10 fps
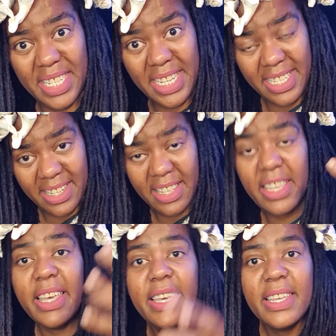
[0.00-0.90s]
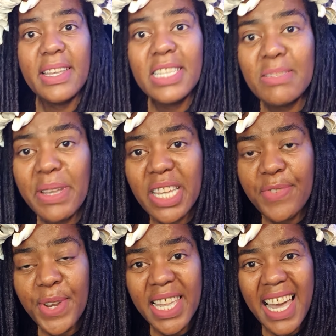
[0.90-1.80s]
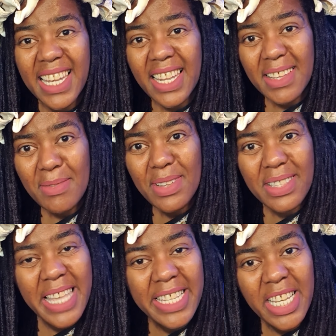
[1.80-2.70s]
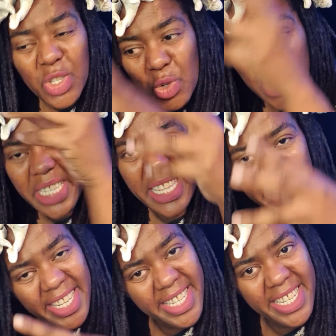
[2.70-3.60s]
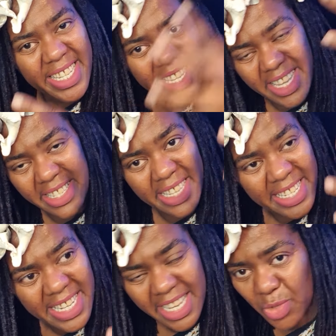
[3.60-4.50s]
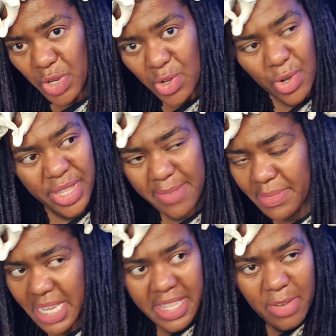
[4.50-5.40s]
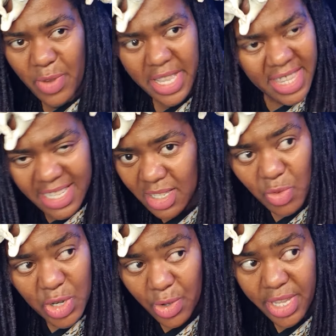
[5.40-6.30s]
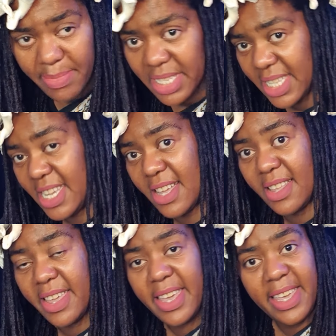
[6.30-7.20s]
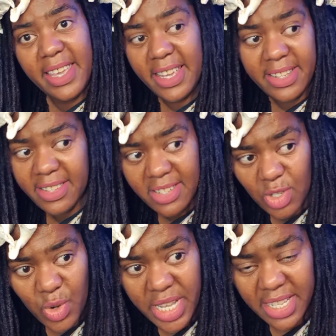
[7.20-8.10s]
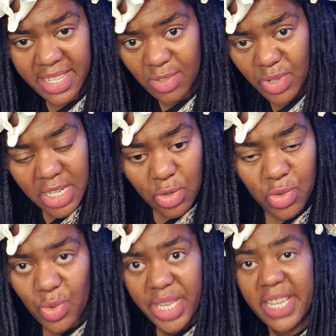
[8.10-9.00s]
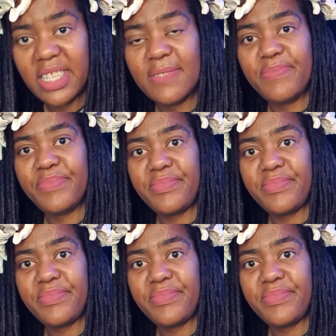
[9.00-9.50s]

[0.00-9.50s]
Right? It's metaphorical. They're just using the setting, the setting as we know them and the way things we know them as they are, and showing us that we need to do that.